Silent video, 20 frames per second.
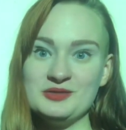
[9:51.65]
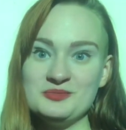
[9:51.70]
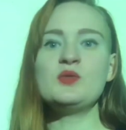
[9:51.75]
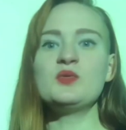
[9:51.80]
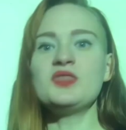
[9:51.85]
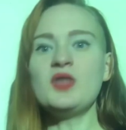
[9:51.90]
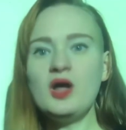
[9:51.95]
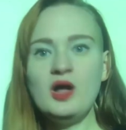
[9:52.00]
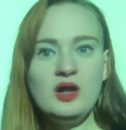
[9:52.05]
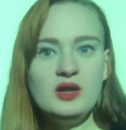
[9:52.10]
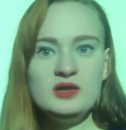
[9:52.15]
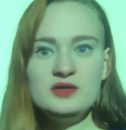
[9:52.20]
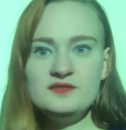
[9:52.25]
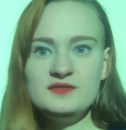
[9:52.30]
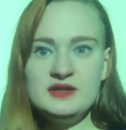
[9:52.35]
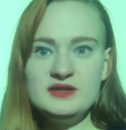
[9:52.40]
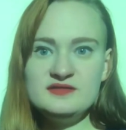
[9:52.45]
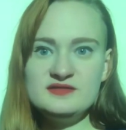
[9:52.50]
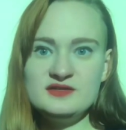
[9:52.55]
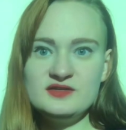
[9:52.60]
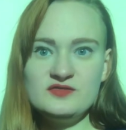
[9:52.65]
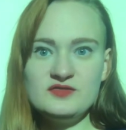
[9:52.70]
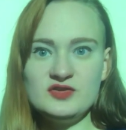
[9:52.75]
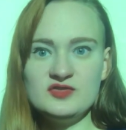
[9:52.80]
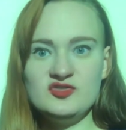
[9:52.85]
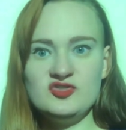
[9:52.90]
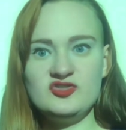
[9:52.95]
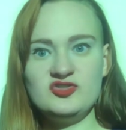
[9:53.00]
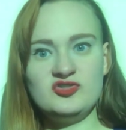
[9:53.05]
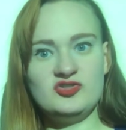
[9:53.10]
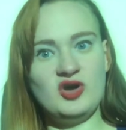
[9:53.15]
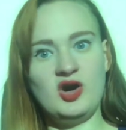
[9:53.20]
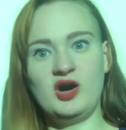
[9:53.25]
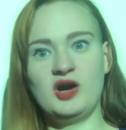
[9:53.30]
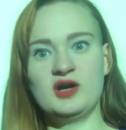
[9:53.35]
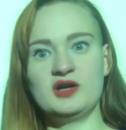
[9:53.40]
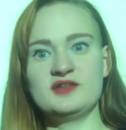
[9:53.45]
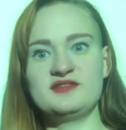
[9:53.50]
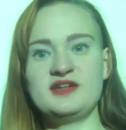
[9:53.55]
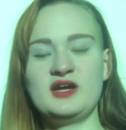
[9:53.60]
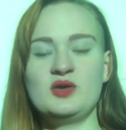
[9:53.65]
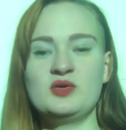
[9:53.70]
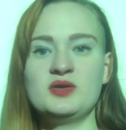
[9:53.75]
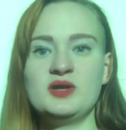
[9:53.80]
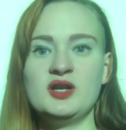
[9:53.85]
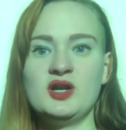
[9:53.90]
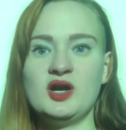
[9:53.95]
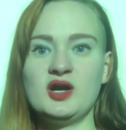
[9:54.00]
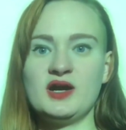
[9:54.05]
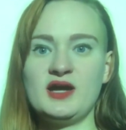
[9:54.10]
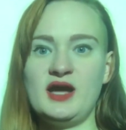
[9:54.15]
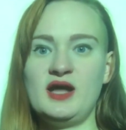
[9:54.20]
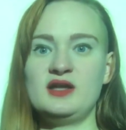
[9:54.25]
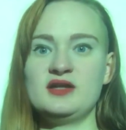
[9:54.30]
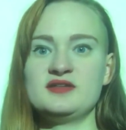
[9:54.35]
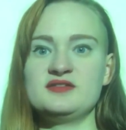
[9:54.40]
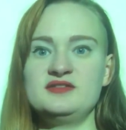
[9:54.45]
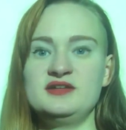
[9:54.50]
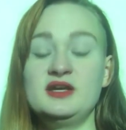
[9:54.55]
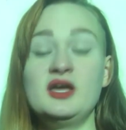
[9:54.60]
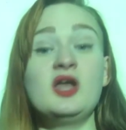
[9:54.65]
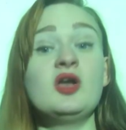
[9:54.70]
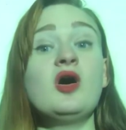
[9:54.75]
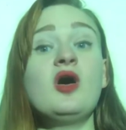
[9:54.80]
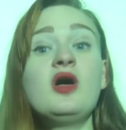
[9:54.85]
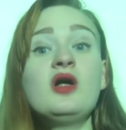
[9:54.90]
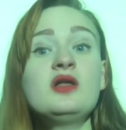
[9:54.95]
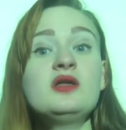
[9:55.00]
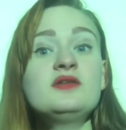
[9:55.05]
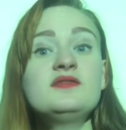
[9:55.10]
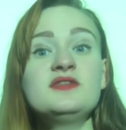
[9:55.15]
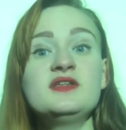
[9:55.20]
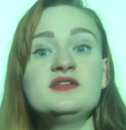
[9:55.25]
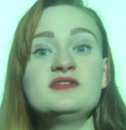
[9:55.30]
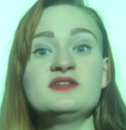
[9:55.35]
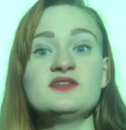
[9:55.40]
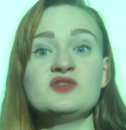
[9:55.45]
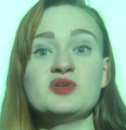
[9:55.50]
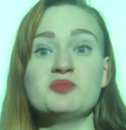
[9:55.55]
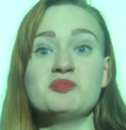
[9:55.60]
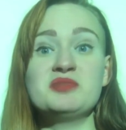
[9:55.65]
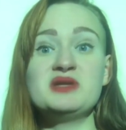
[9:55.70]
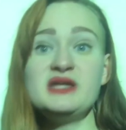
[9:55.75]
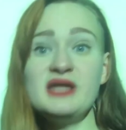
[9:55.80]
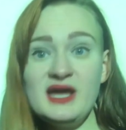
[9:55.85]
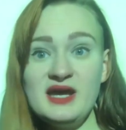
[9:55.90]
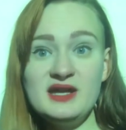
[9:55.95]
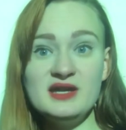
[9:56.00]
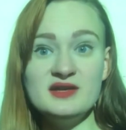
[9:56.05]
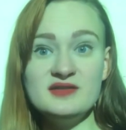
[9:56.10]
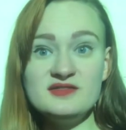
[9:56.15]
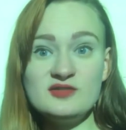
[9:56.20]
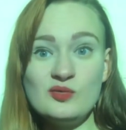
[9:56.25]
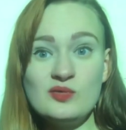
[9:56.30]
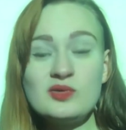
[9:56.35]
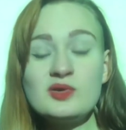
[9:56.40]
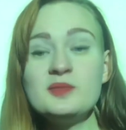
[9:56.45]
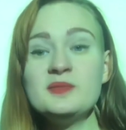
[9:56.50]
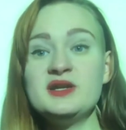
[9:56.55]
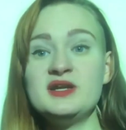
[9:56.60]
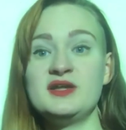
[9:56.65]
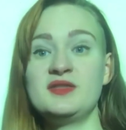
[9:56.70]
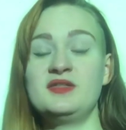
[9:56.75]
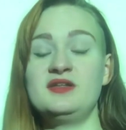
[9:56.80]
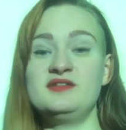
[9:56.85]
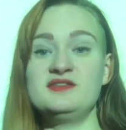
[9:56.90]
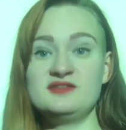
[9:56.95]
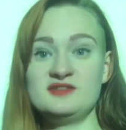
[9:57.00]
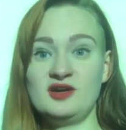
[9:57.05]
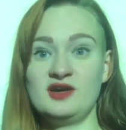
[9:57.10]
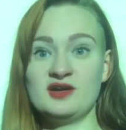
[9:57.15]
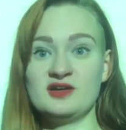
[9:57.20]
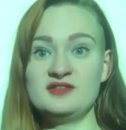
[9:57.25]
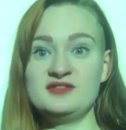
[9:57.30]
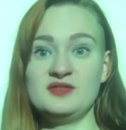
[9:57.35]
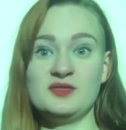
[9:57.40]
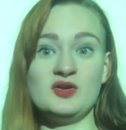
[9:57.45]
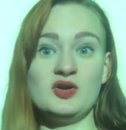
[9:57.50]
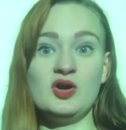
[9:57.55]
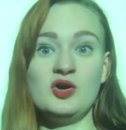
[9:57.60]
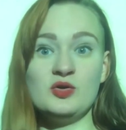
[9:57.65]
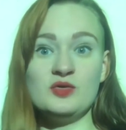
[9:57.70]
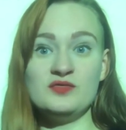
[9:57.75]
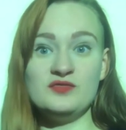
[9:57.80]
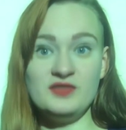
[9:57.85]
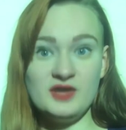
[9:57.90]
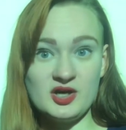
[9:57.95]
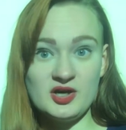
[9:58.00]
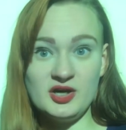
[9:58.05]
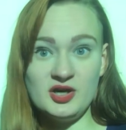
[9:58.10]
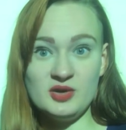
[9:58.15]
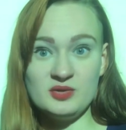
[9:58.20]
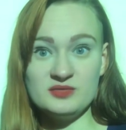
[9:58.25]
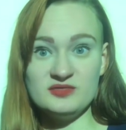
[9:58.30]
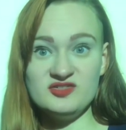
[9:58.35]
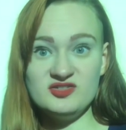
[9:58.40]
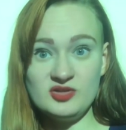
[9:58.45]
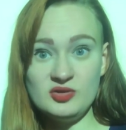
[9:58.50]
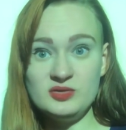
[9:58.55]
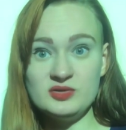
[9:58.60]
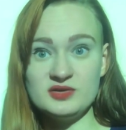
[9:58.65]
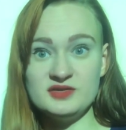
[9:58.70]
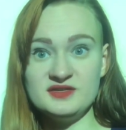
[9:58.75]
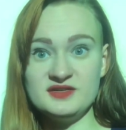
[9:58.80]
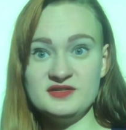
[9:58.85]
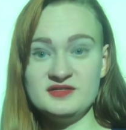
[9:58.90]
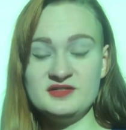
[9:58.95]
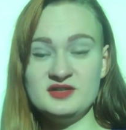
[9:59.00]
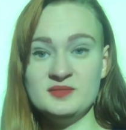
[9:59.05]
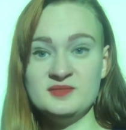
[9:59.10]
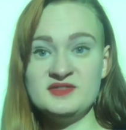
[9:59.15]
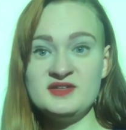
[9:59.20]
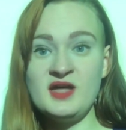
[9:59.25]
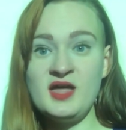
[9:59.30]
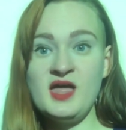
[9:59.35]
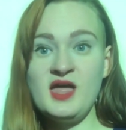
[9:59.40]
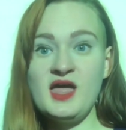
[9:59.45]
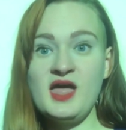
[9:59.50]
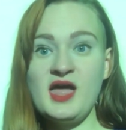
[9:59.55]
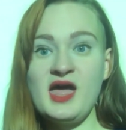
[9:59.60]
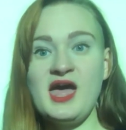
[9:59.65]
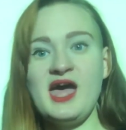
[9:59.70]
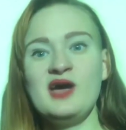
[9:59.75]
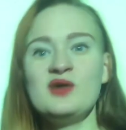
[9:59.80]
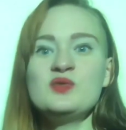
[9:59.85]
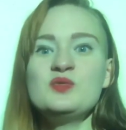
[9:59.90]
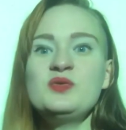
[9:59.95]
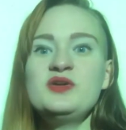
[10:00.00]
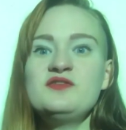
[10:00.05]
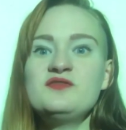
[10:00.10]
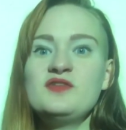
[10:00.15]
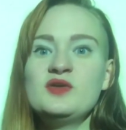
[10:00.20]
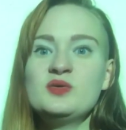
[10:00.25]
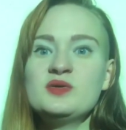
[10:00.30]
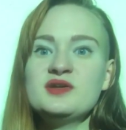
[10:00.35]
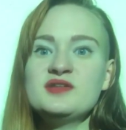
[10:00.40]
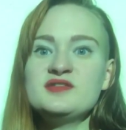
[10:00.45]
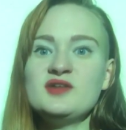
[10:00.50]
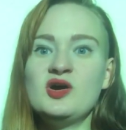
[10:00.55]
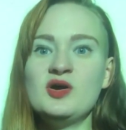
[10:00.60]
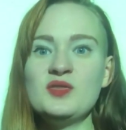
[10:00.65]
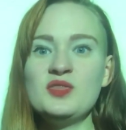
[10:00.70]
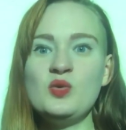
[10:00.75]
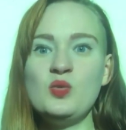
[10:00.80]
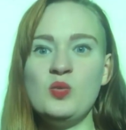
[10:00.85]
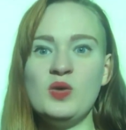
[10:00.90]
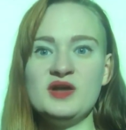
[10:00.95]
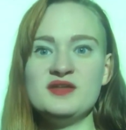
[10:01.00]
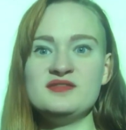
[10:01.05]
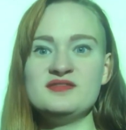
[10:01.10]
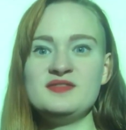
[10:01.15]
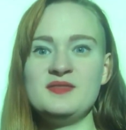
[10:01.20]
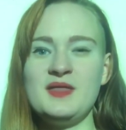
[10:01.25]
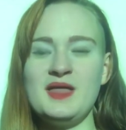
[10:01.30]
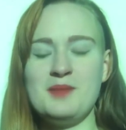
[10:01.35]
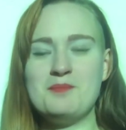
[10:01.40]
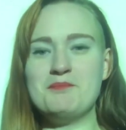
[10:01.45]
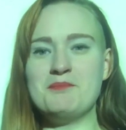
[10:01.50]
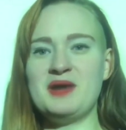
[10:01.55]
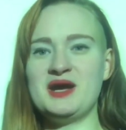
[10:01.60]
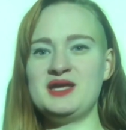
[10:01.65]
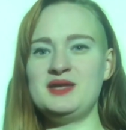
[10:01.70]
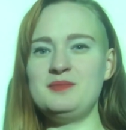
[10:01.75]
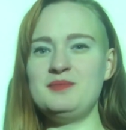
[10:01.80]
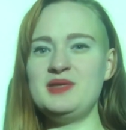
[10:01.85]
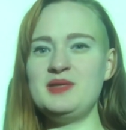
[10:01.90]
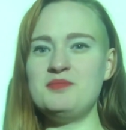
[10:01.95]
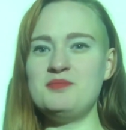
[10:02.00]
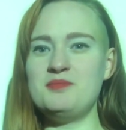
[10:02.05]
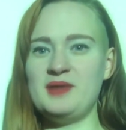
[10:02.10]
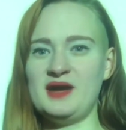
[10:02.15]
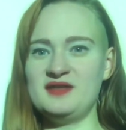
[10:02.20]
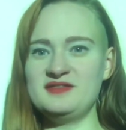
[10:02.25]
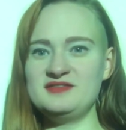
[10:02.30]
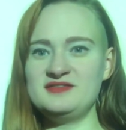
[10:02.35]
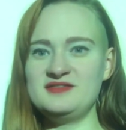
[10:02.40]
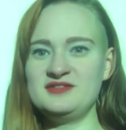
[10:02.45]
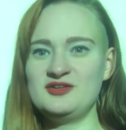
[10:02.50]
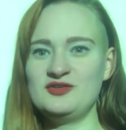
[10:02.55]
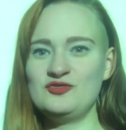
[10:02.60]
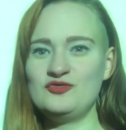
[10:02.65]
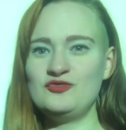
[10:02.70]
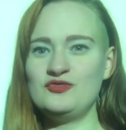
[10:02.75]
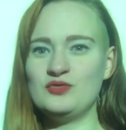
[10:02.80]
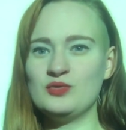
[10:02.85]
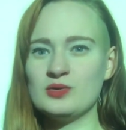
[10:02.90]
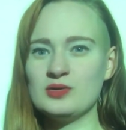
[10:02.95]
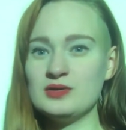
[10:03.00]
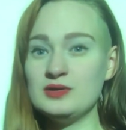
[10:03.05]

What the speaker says: Now, with all of these different stars out in our galaxy and all of these different planets orbiting these stars in their own very own solar systems, how do we focus on the ones that might be best for